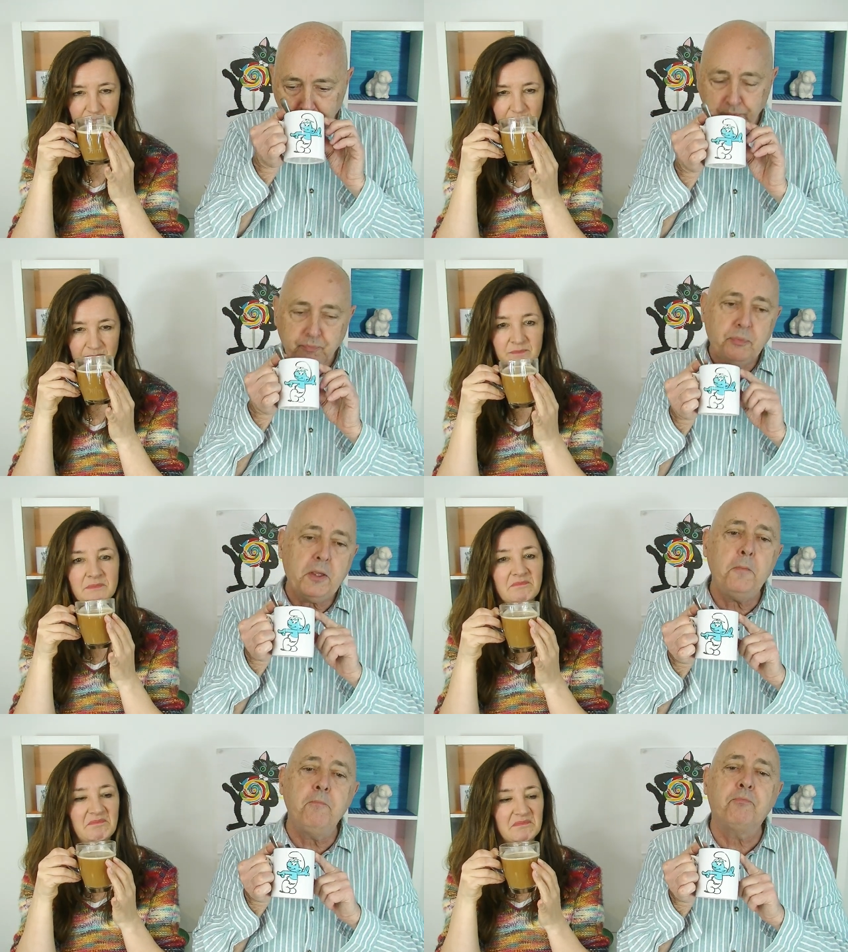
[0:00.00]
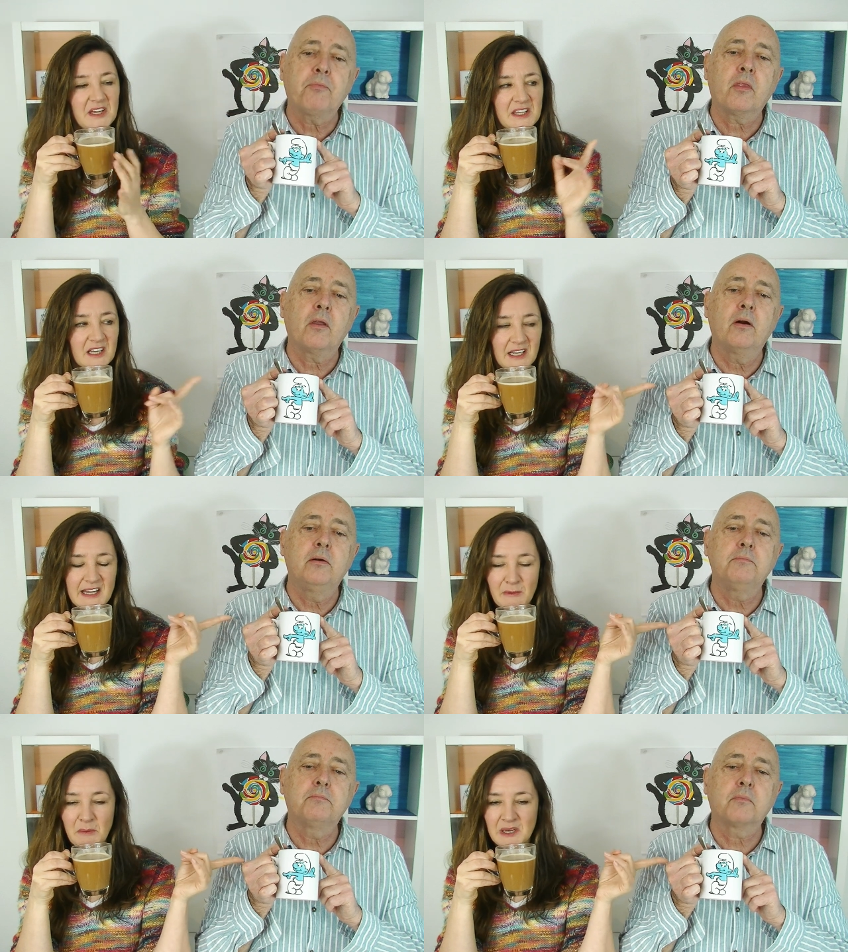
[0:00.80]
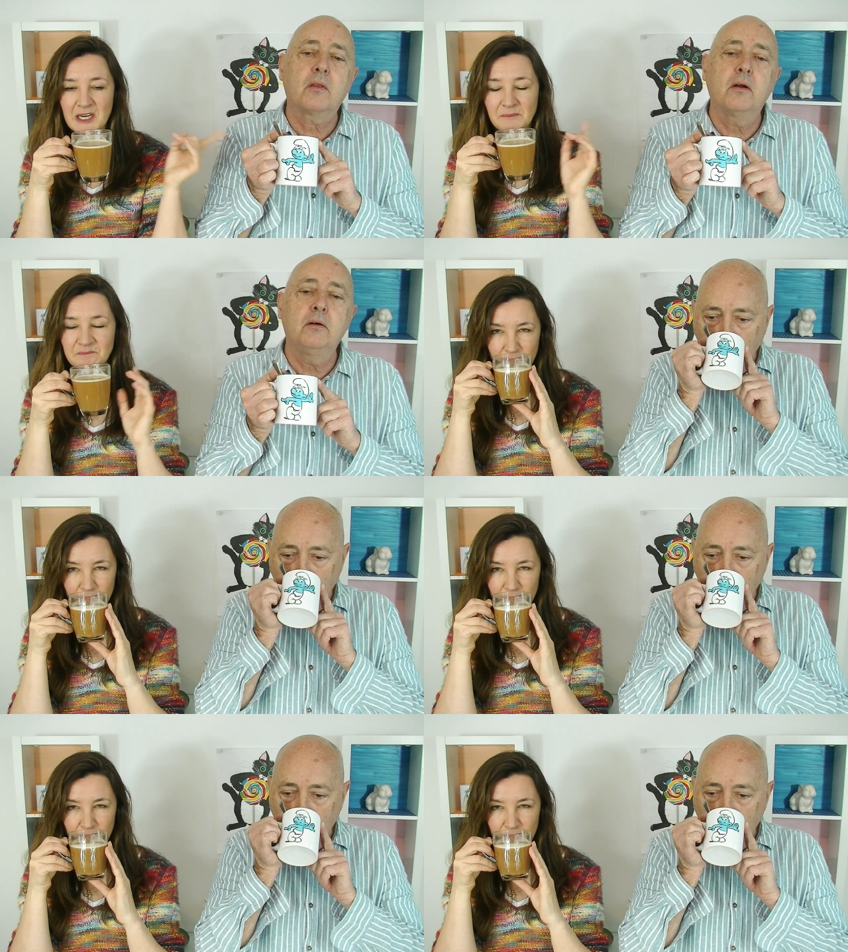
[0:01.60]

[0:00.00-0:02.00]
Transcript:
Speaker 1: Mm. I think I like that one better.